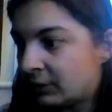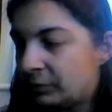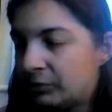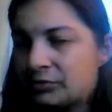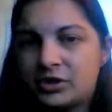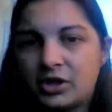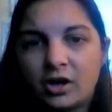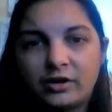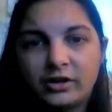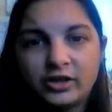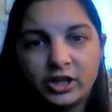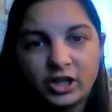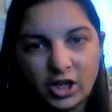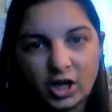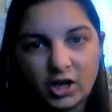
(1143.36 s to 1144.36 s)
bought yarn
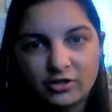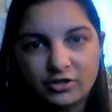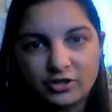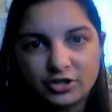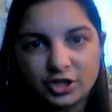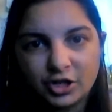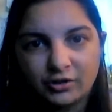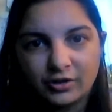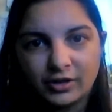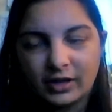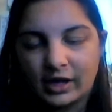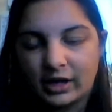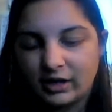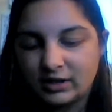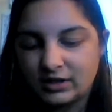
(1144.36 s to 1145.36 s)
at the last show they
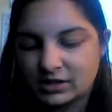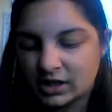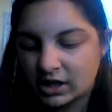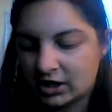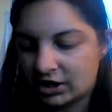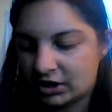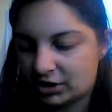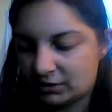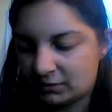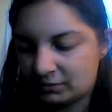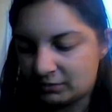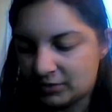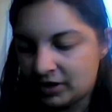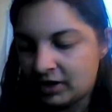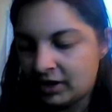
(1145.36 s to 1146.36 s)
had,
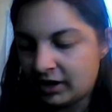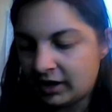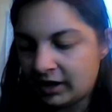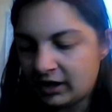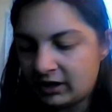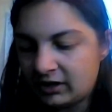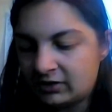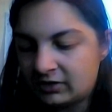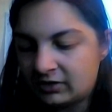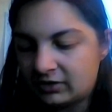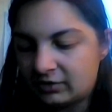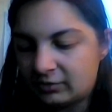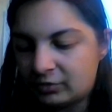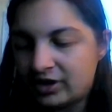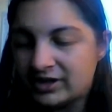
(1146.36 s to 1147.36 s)
and
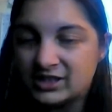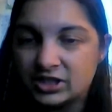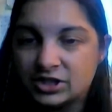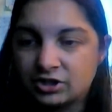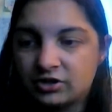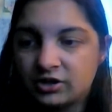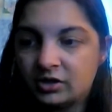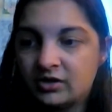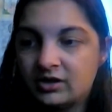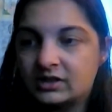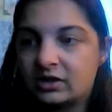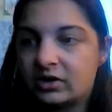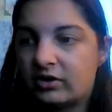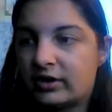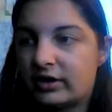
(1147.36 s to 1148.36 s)
what I did do though
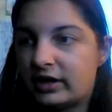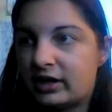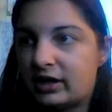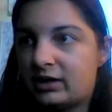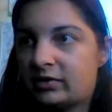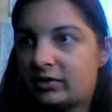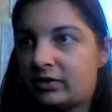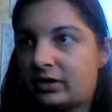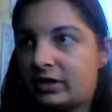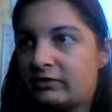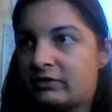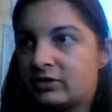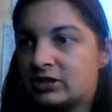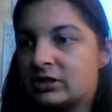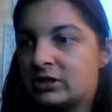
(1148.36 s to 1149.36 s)
is I
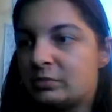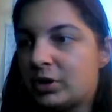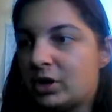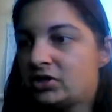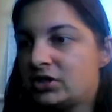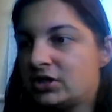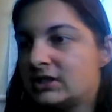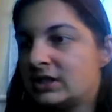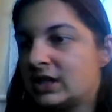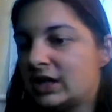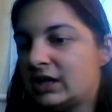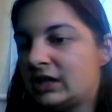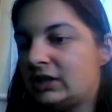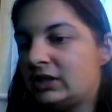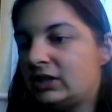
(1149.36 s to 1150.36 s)
originally purchased
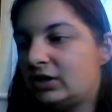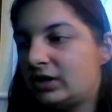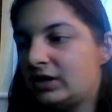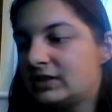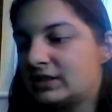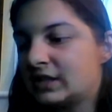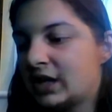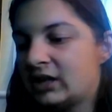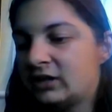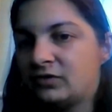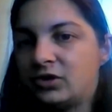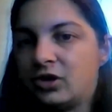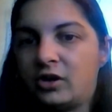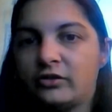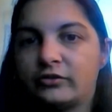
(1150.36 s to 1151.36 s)
a skein
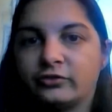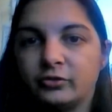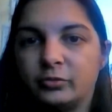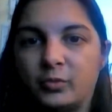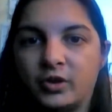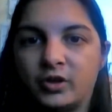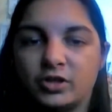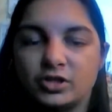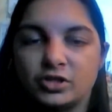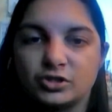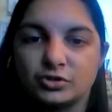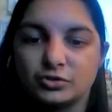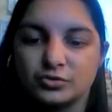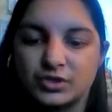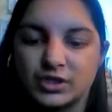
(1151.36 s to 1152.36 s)
of yarn from one of the
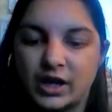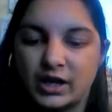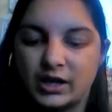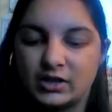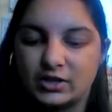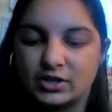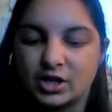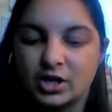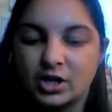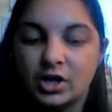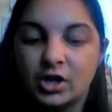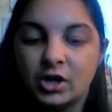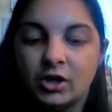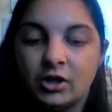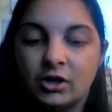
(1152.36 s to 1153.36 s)
stalls, and
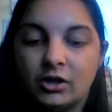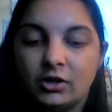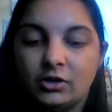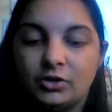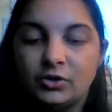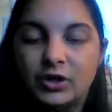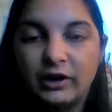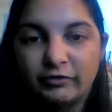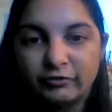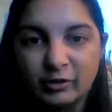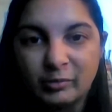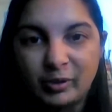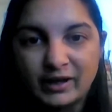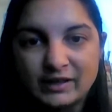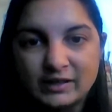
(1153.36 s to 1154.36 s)
you get a
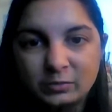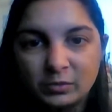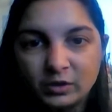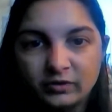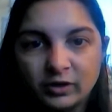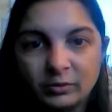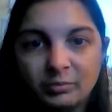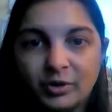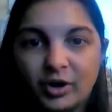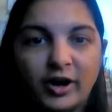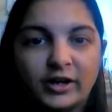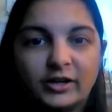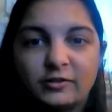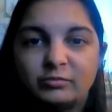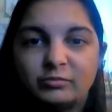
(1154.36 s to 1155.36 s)
free pattern with it, but
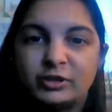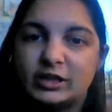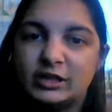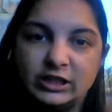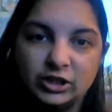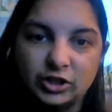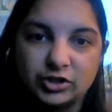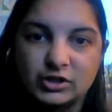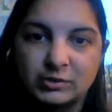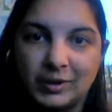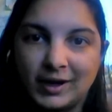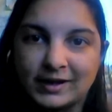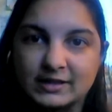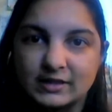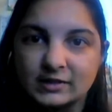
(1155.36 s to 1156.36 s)
I completely lost the
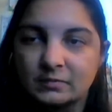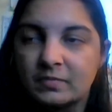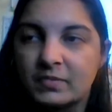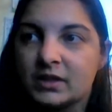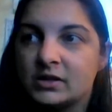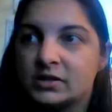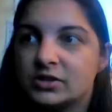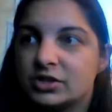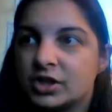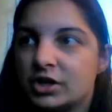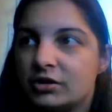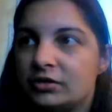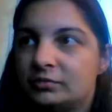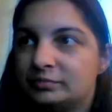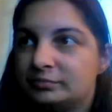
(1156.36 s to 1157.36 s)
pattern.
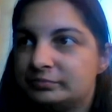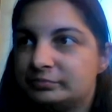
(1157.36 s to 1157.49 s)
So